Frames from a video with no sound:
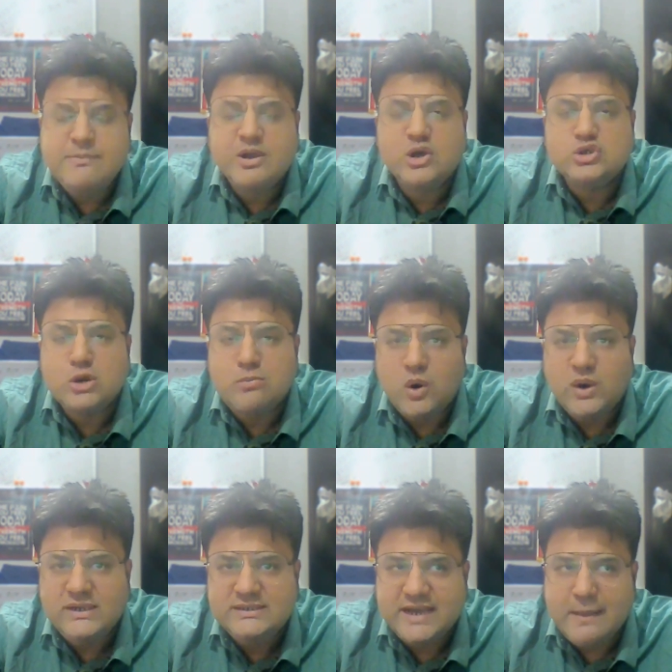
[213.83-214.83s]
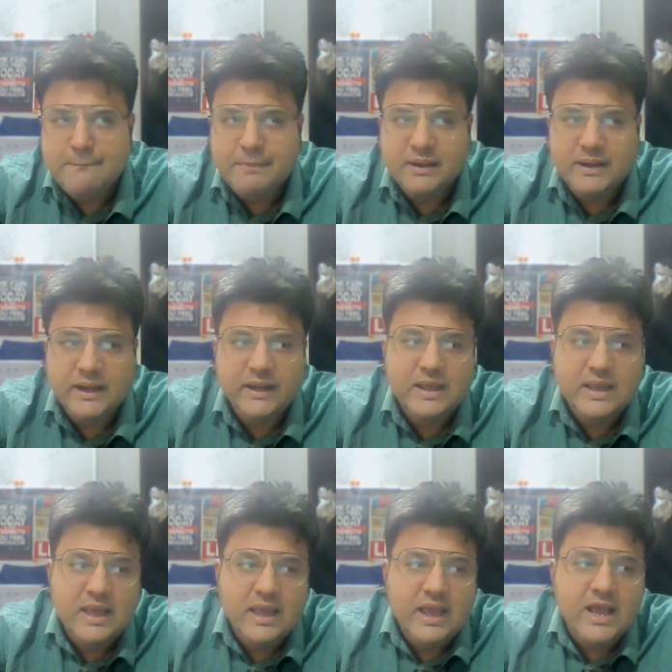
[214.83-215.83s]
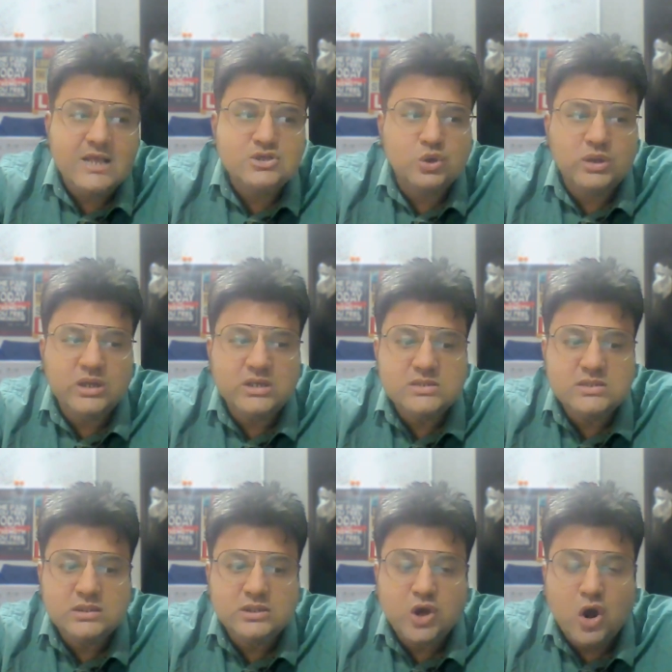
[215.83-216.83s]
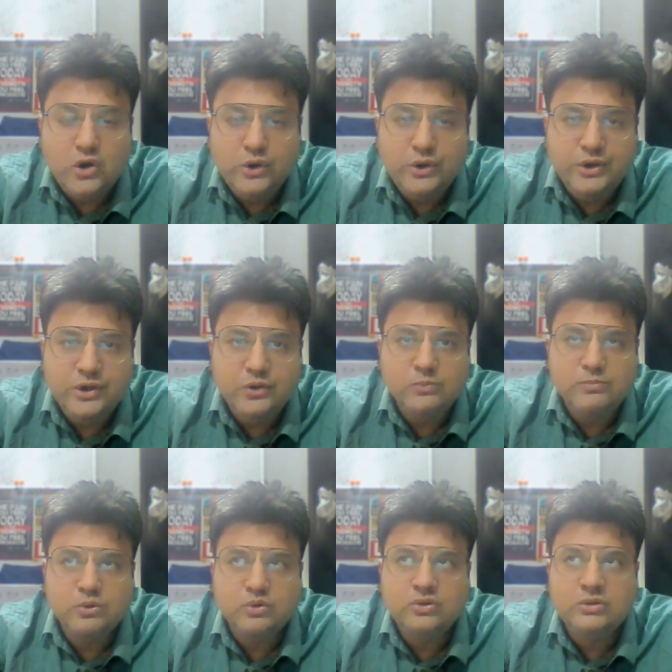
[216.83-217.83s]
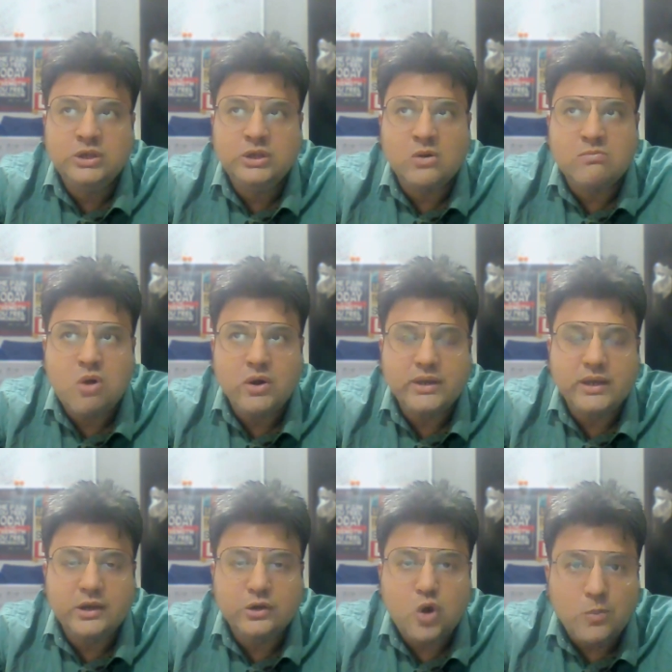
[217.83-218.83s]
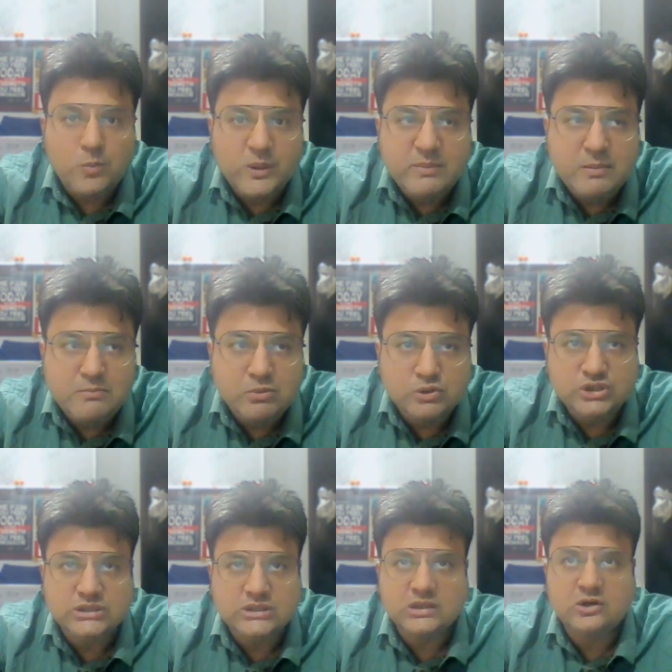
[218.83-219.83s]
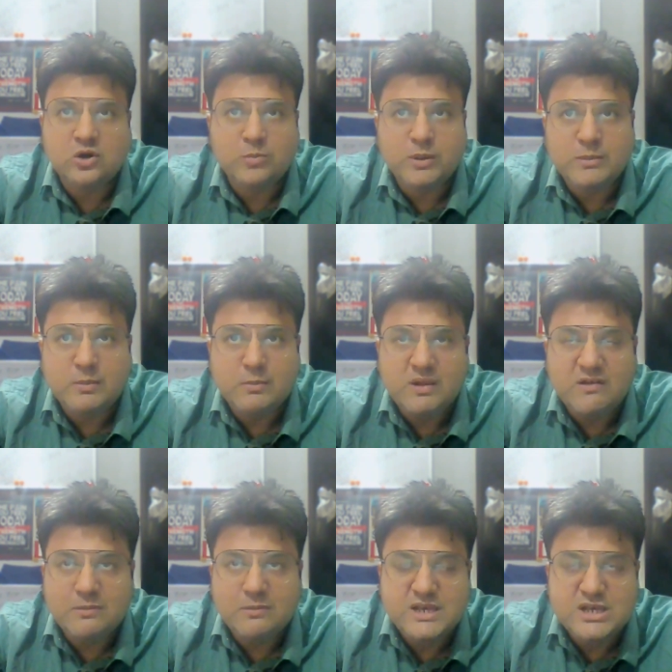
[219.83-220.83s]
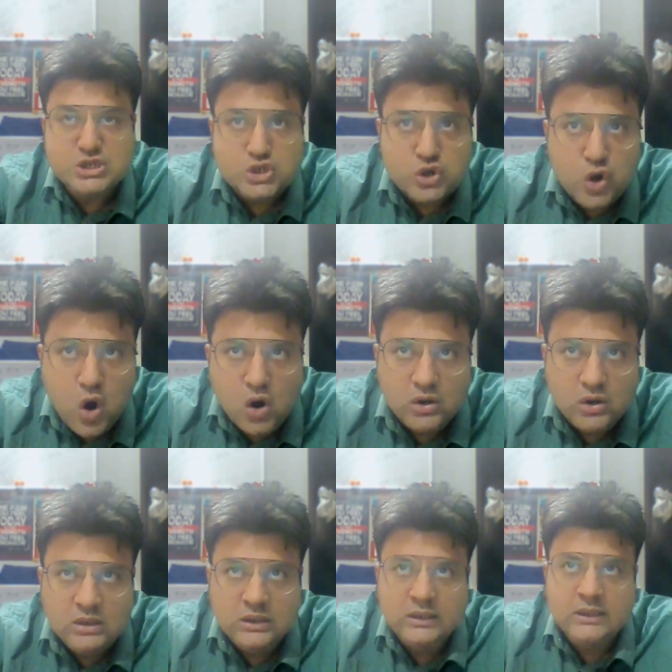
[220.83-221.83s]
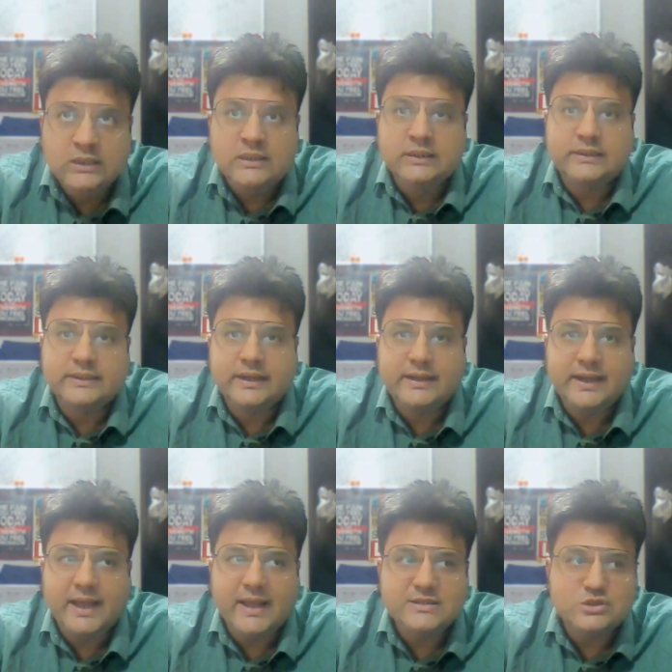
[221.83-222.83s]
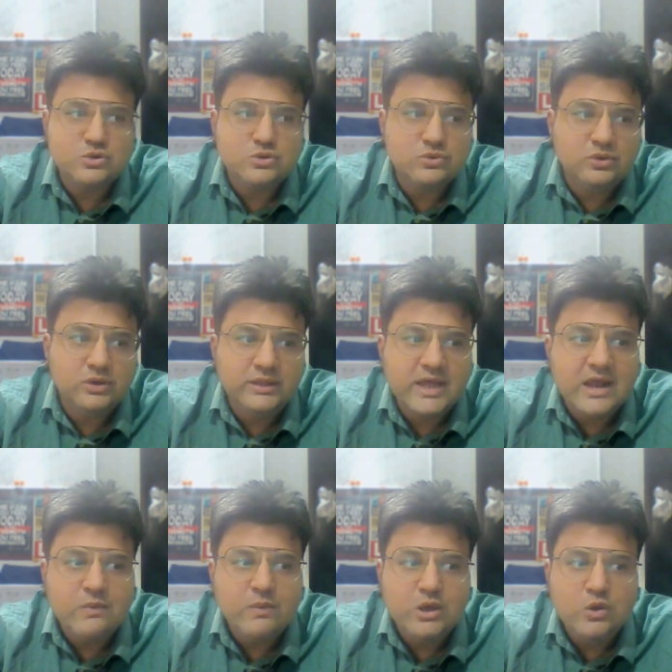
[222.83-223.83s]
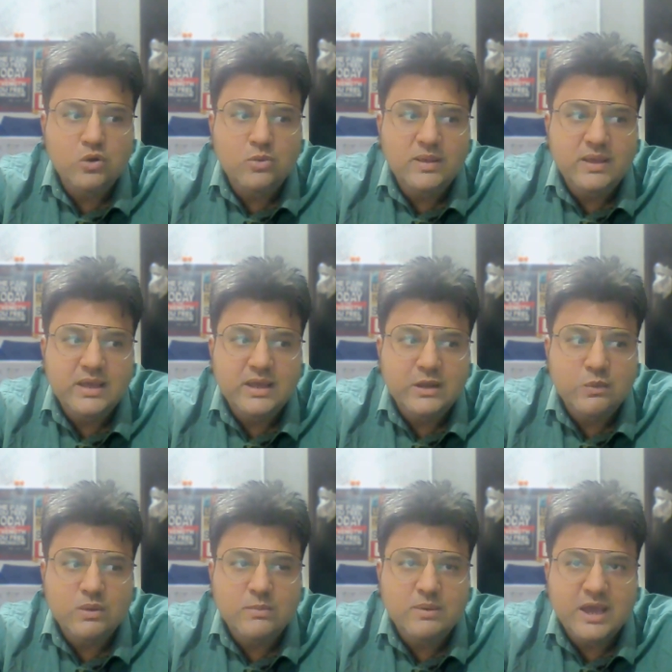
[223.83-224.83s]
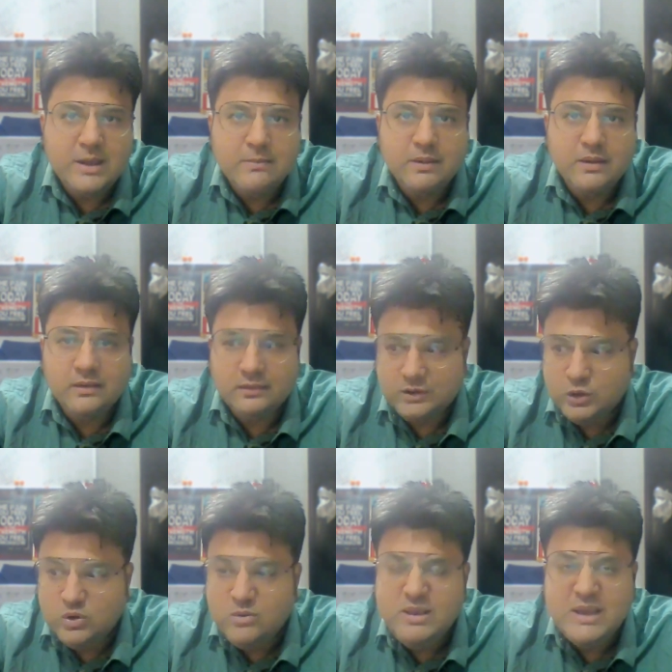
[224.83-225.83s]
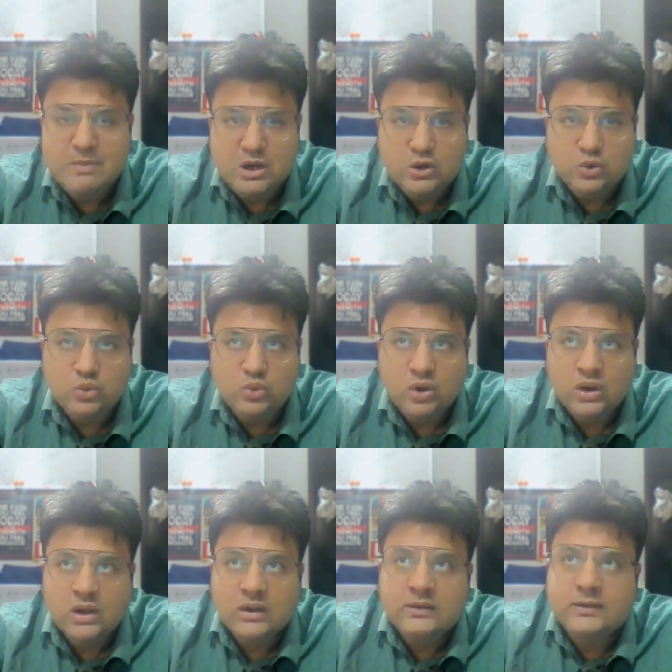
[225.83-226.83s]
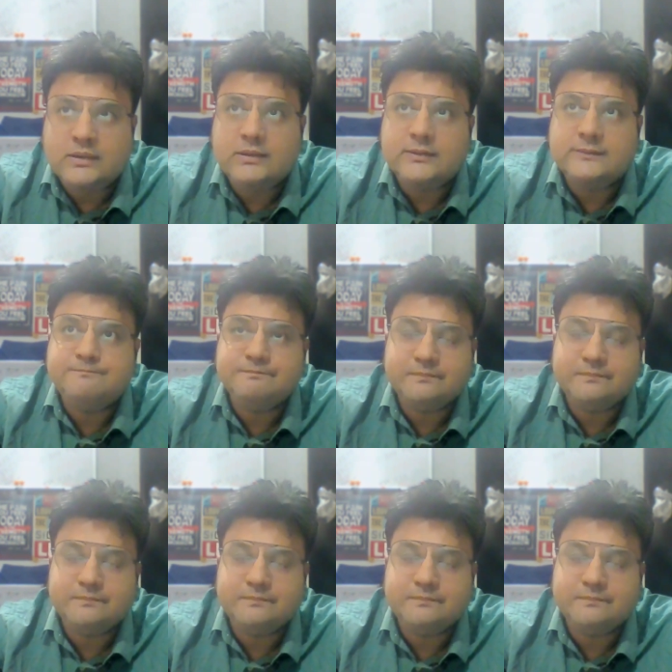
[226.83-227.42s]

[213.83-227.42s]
because your body is a temple right and so it is your duty to put your body into optimum position and optimum level be strong all right and so in that way you will be it will be uh, you will be able to uh,